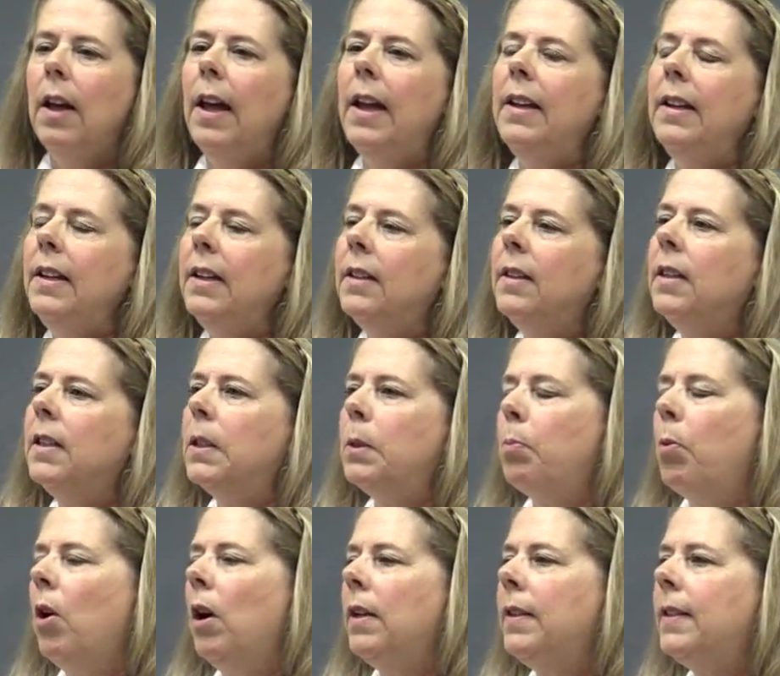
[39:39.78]
And in this
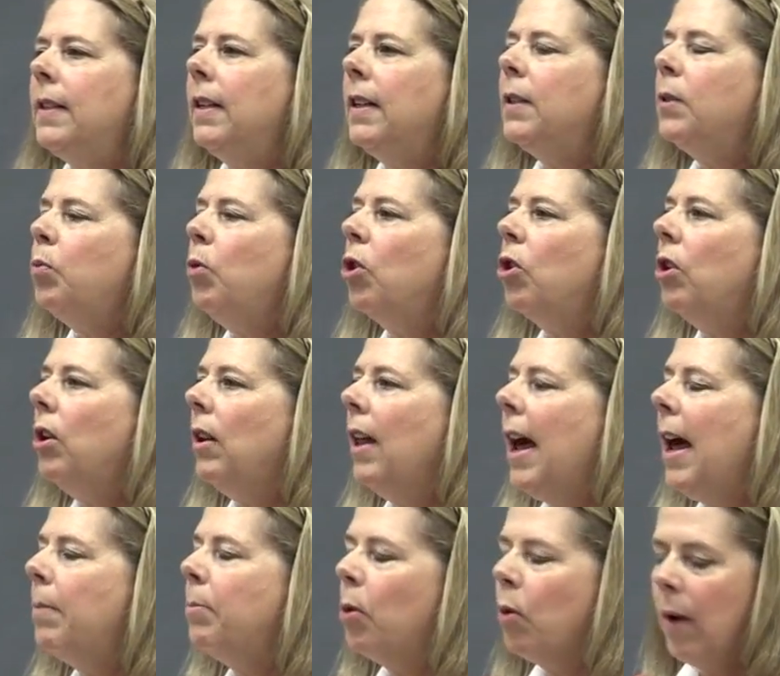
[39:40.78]
process, we're
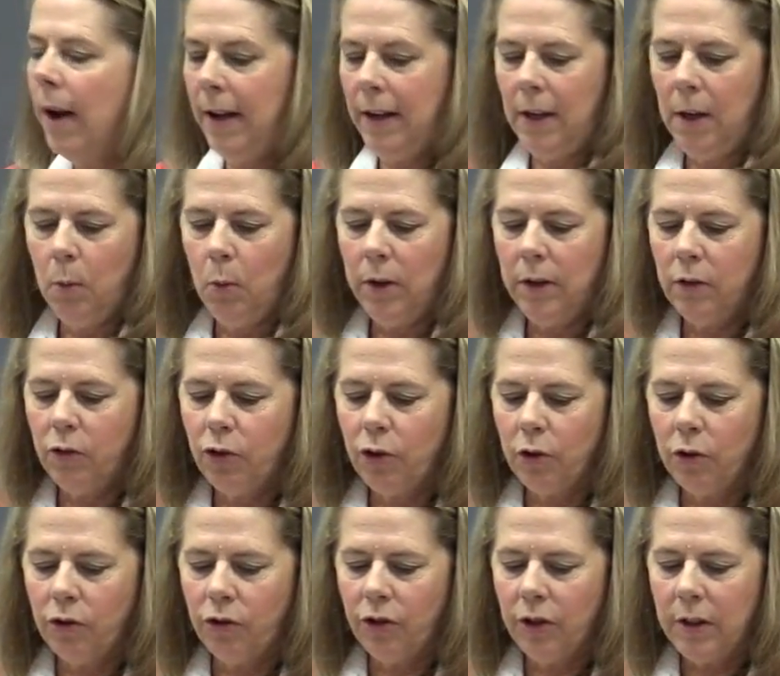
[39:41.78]
collaborating with
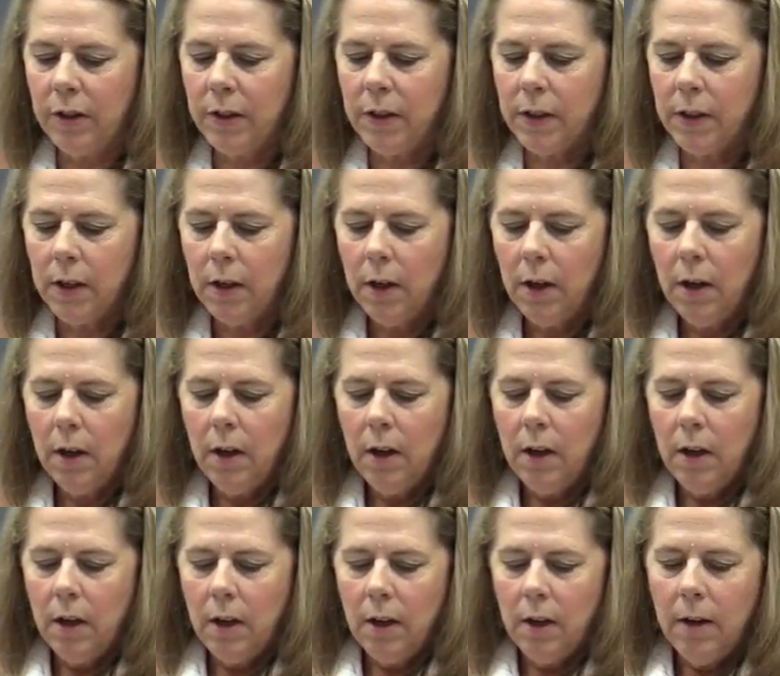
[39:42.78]
churches,
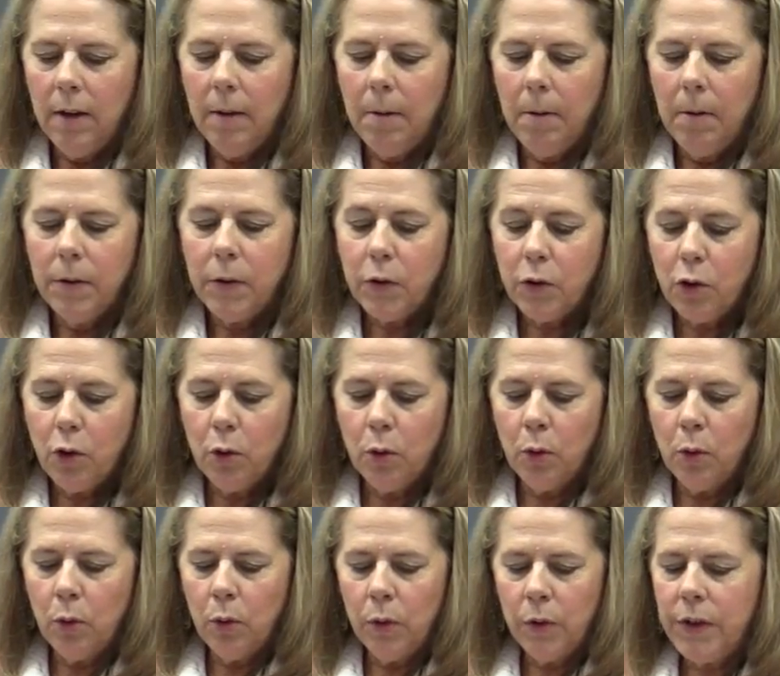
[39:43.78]

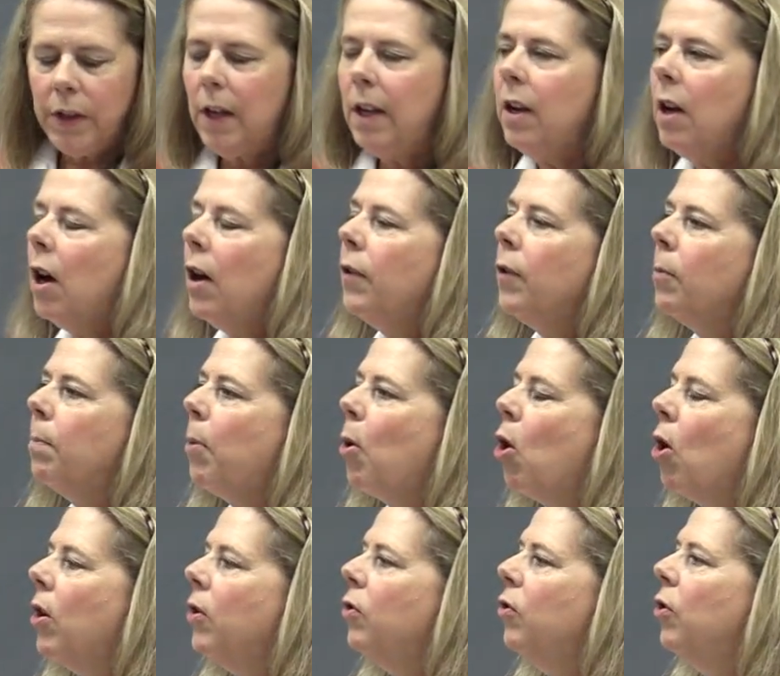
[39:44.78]
schools, and other
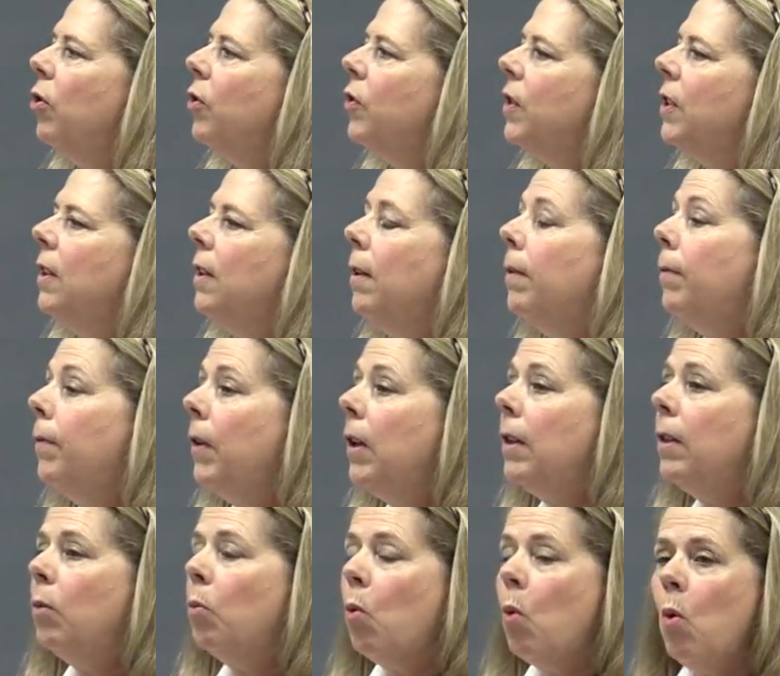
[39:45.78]
partners in the
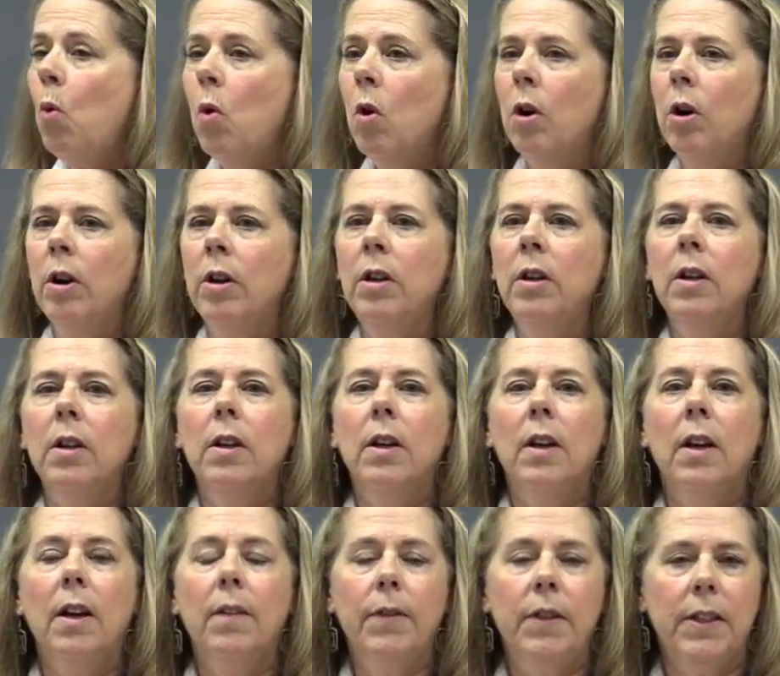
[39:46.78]
Fifth Ward
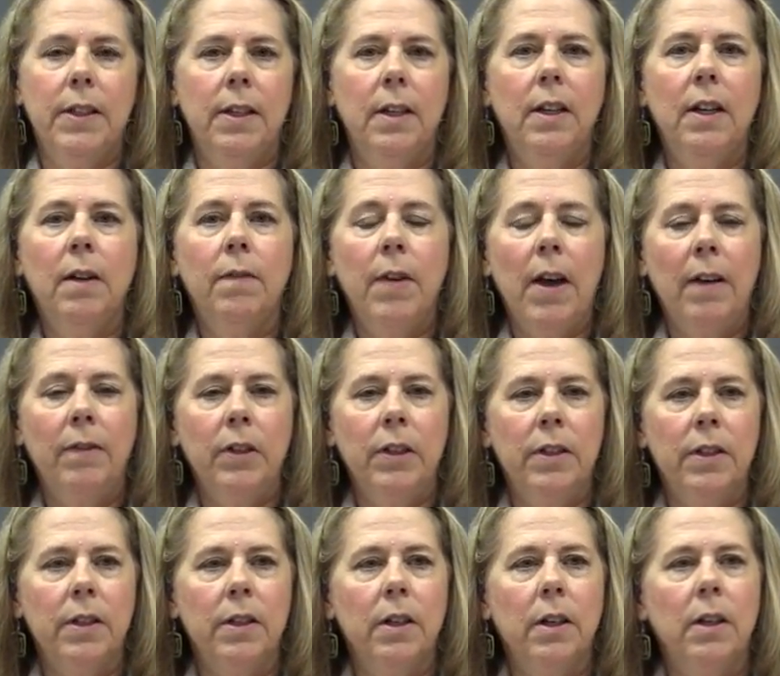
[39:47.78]
of the city of
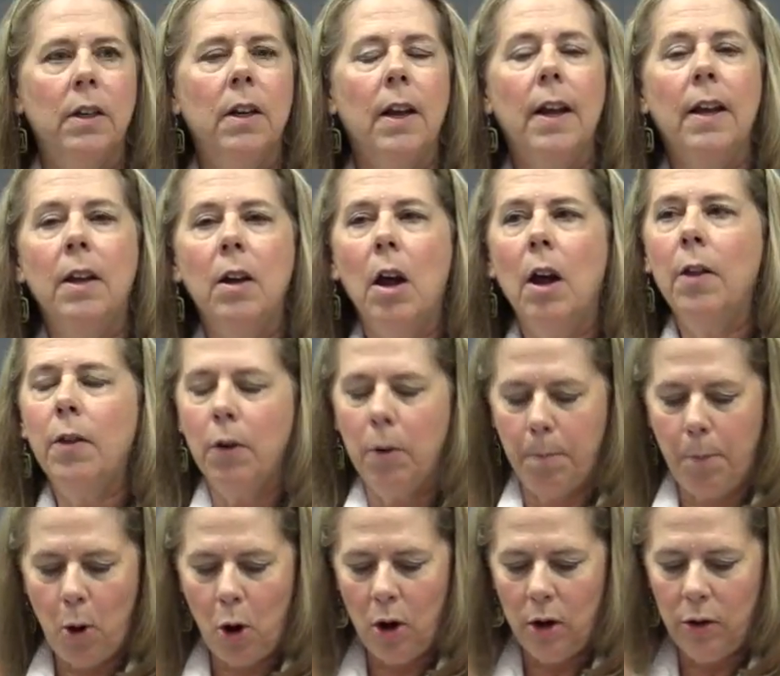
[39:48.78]
Evanston and other
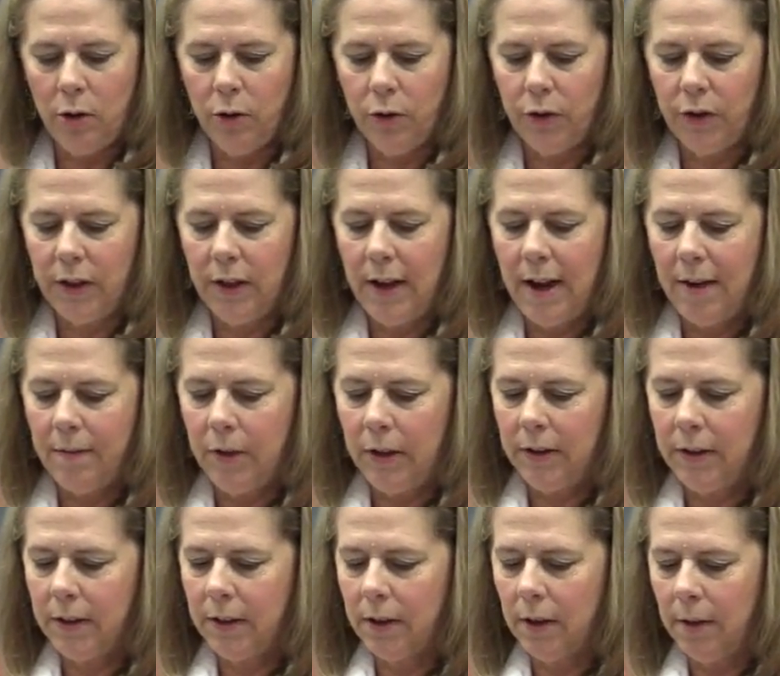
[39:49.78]
partners in
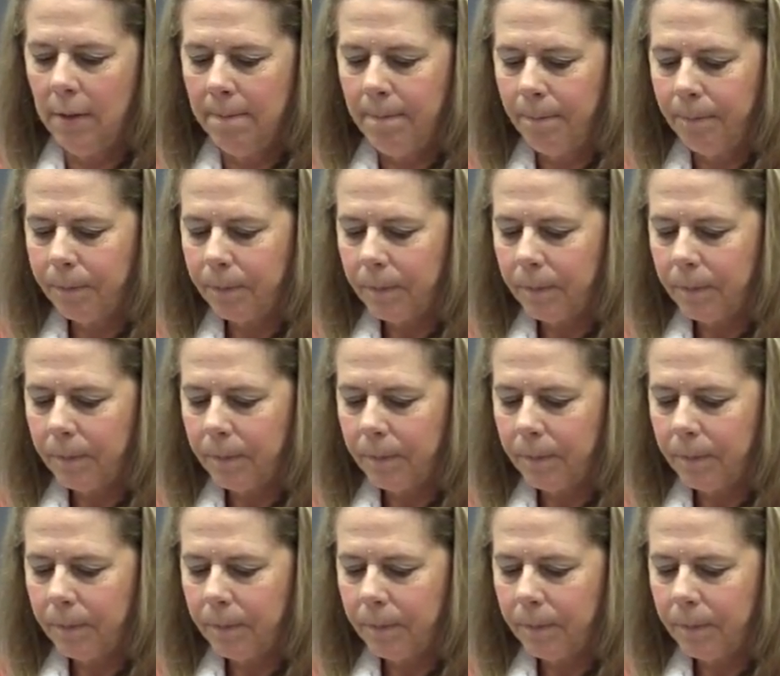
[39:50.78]
Evanston.